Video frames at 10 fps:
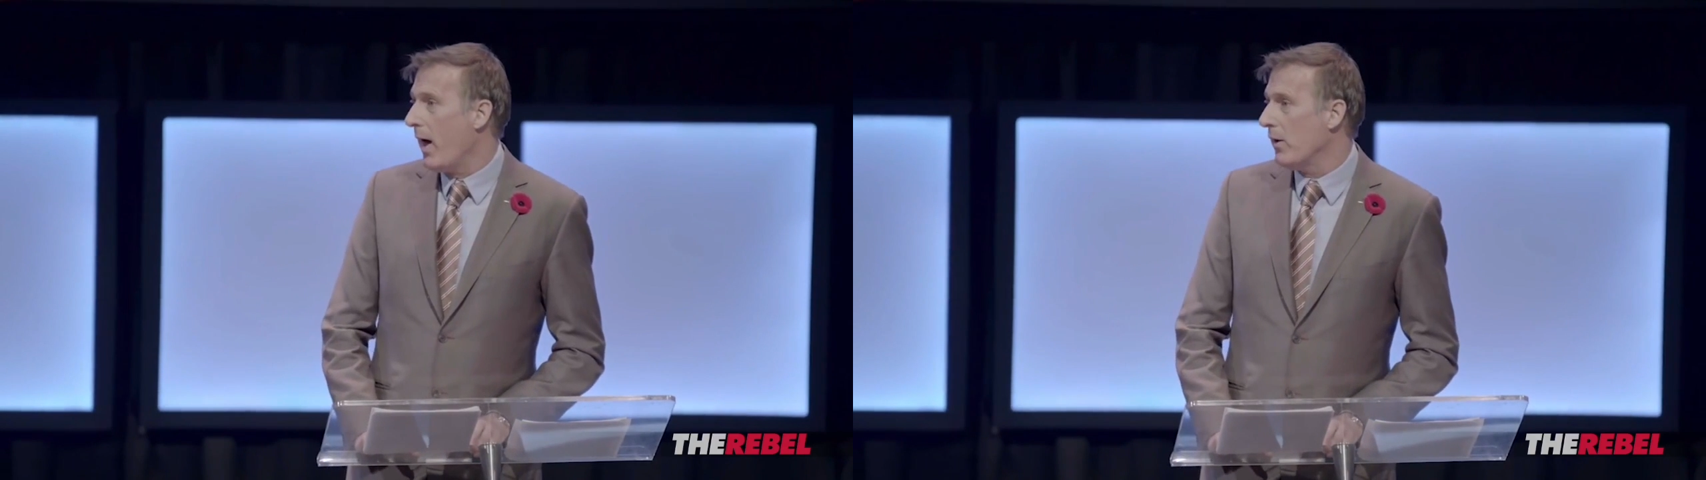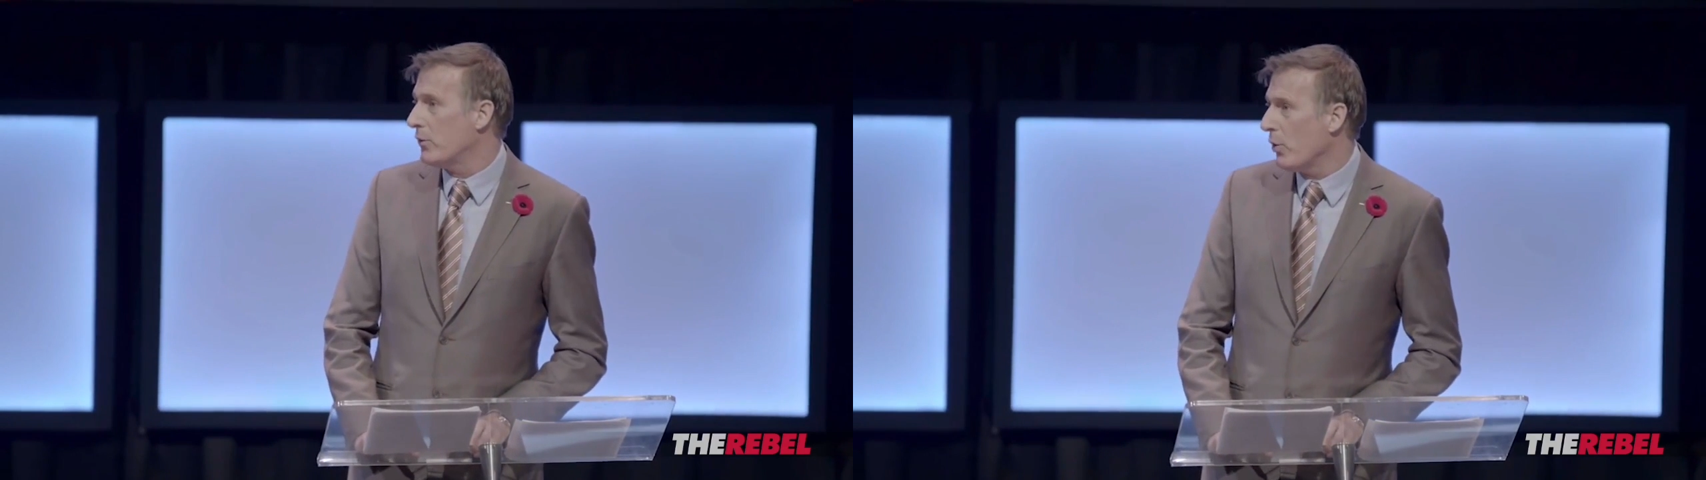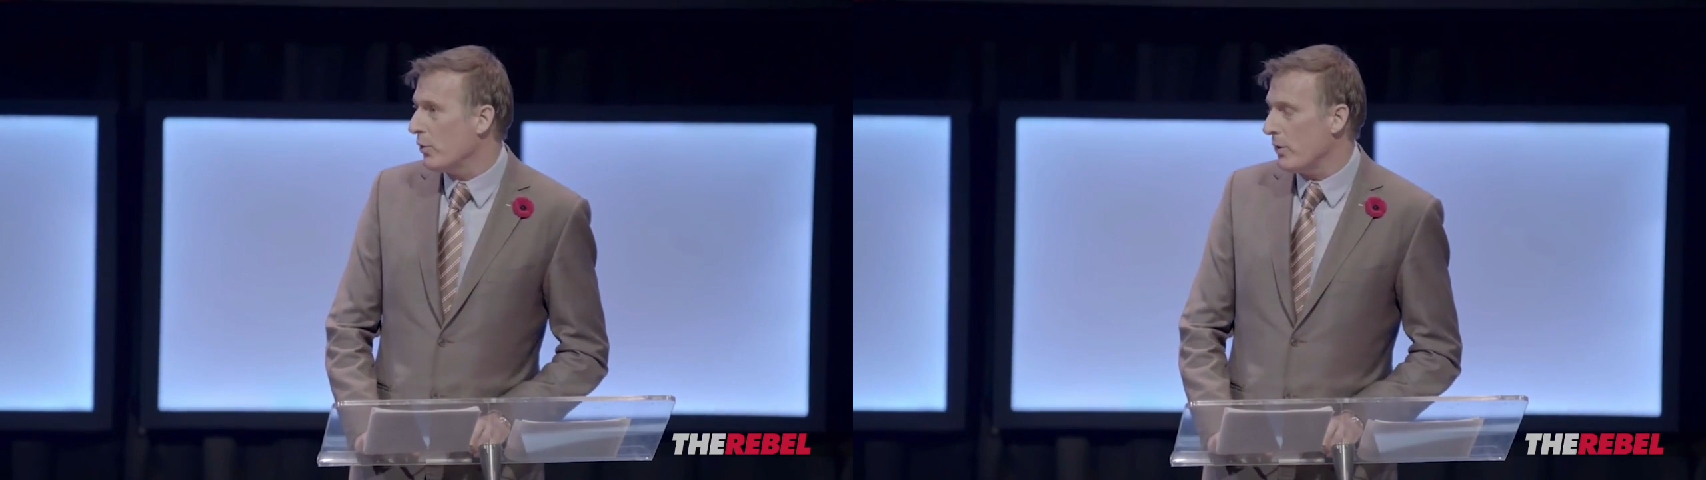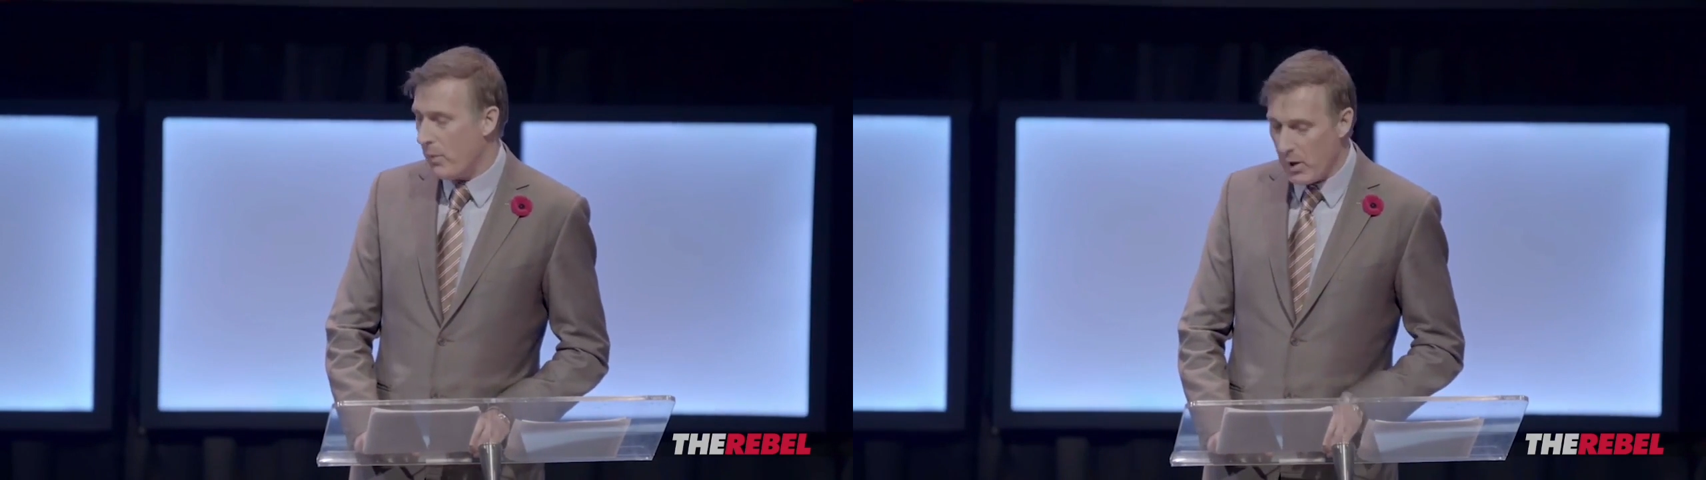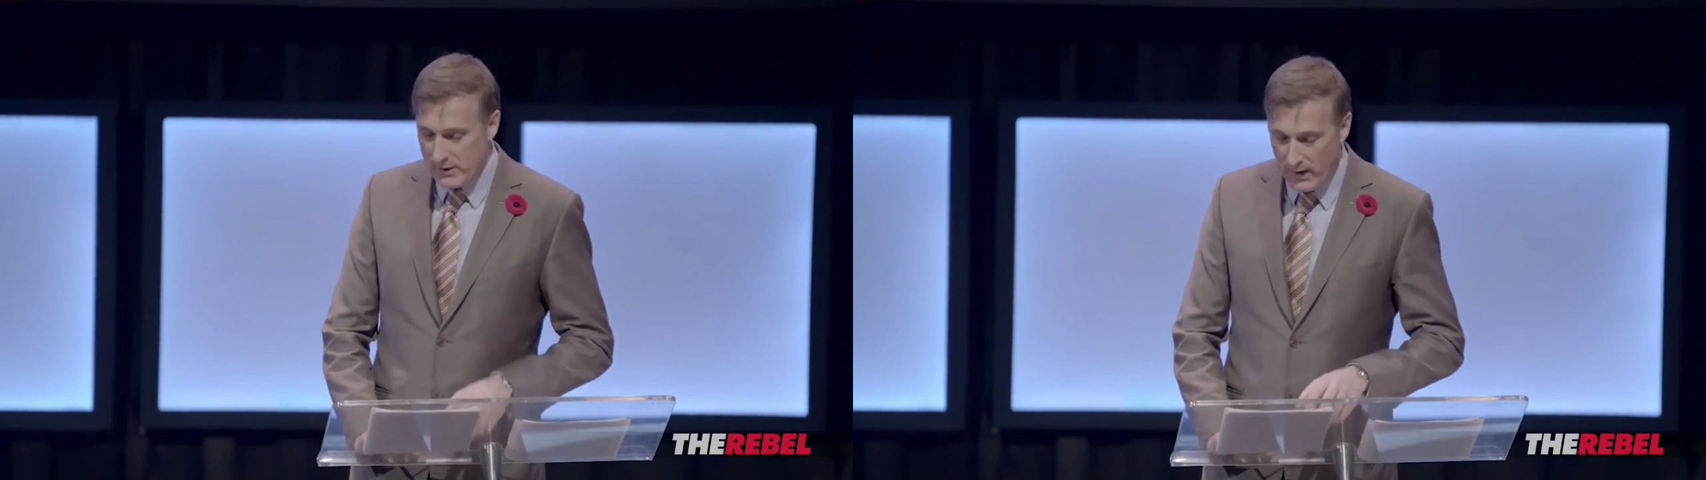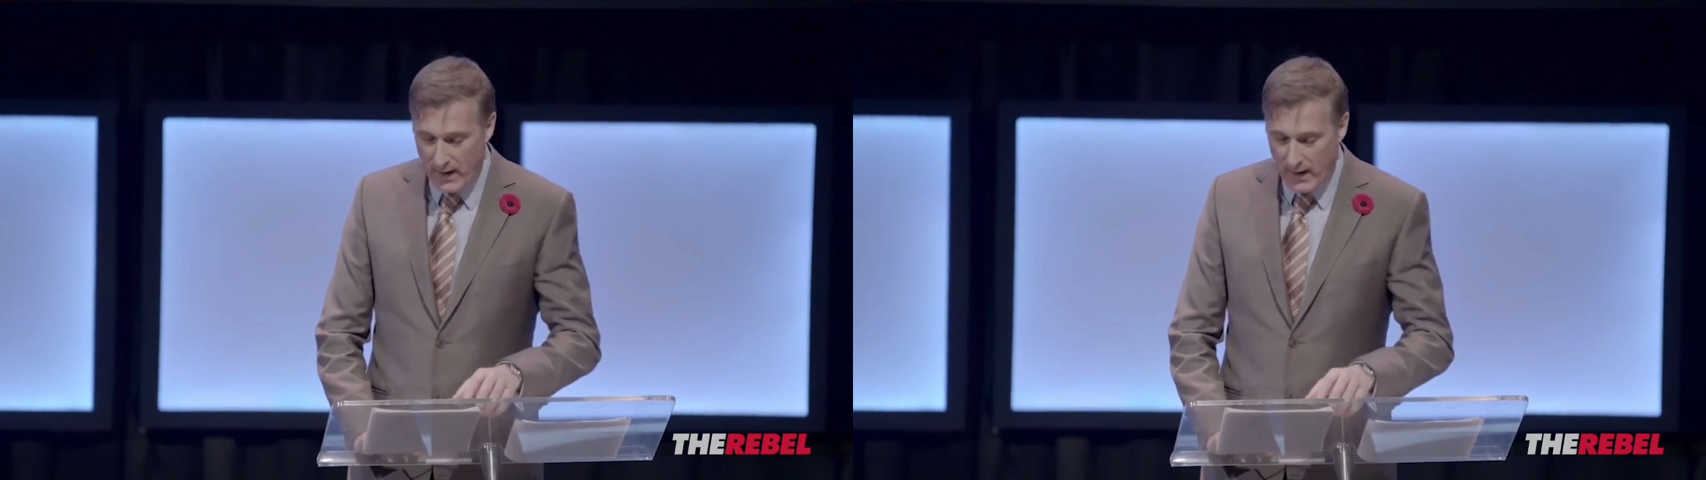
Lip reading: and toe the party